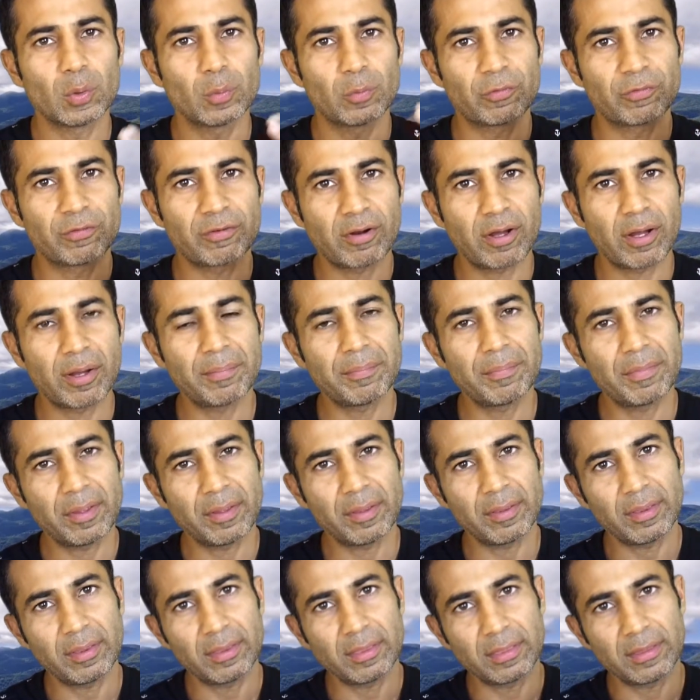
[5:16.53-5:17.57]
from
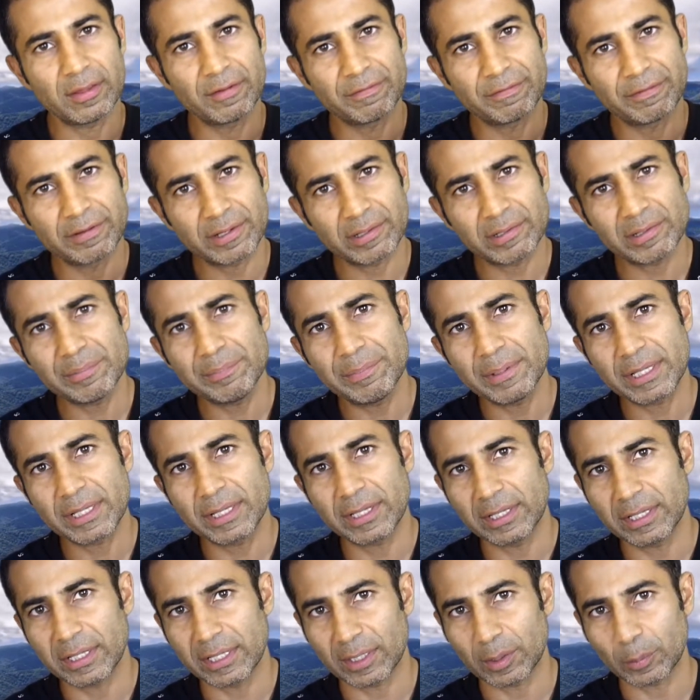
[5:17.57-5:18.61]
the very
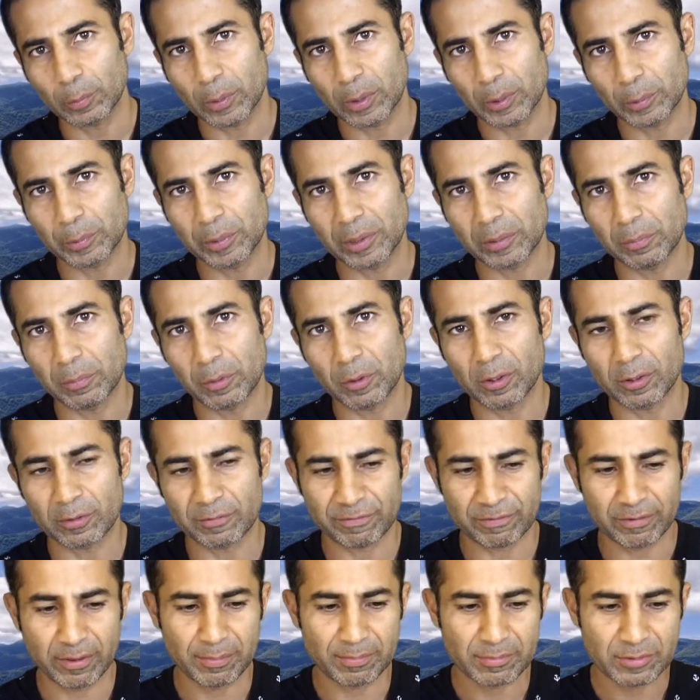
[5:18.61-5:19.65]
beginning, when we're born
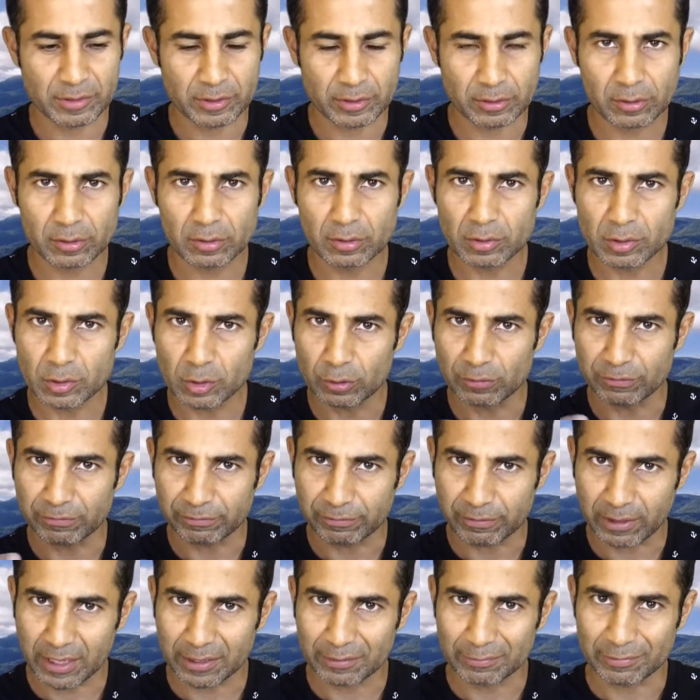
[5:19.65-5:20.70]
from 0 to
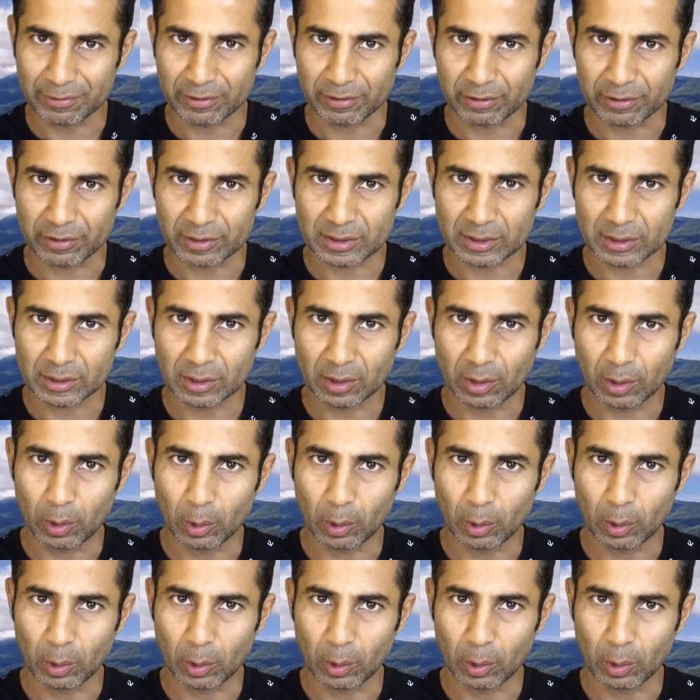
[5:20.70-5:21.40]
5 years,